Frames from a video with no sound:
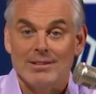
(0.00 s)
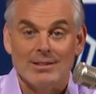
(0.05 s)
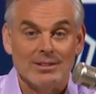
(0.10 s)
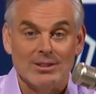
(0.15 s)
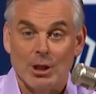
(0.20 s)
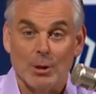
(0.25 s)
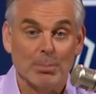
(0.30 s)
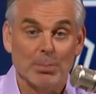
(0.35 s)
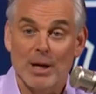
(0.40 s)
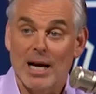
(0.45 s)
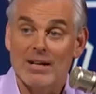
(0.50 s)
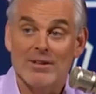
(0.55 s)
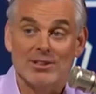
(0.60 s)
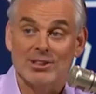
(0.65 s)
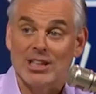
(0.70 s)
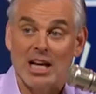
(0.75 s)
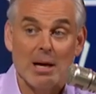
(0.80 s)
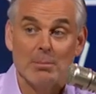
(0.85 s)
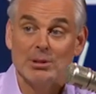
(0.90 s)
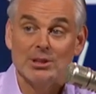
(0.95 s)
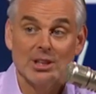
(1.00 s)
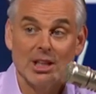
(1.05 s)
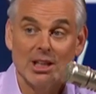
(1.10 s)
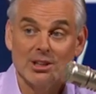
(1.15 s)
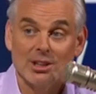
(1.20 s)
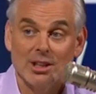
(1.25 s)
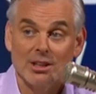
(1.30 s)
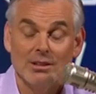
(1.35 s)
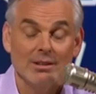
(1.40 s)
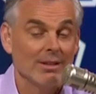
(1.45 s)
They're playing the same
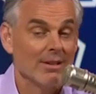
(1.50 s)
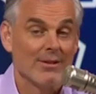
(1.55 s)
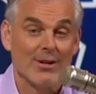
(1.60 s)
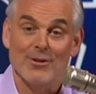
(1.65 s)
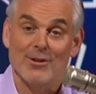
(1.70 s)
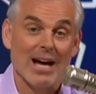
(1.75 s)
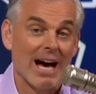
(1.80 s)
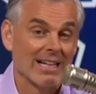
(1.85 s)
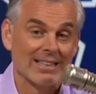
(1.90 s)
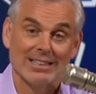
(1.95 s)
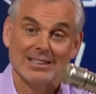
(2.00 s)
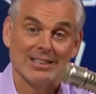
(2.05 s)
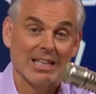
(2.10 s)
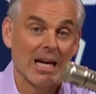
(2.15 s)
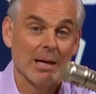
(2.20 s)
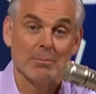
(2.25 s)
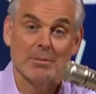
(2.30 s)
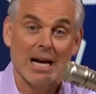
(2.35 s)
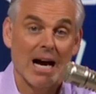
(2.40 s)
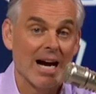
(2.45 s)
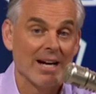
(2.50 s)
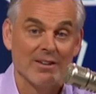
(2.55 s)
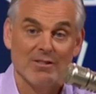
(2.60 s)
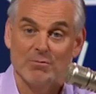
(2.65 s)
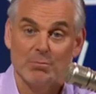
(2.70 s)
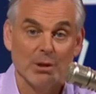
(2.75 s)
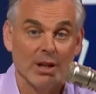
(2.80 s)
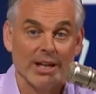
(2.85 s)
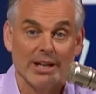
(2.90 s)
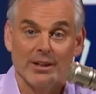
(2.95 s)
position. They're not the same kind
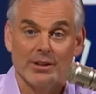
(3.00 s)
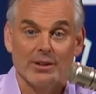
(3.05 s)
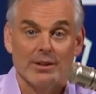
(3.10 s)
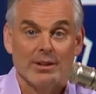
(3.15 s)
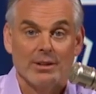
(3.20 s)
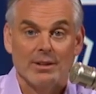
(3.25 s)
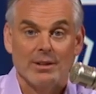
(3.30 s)
of player.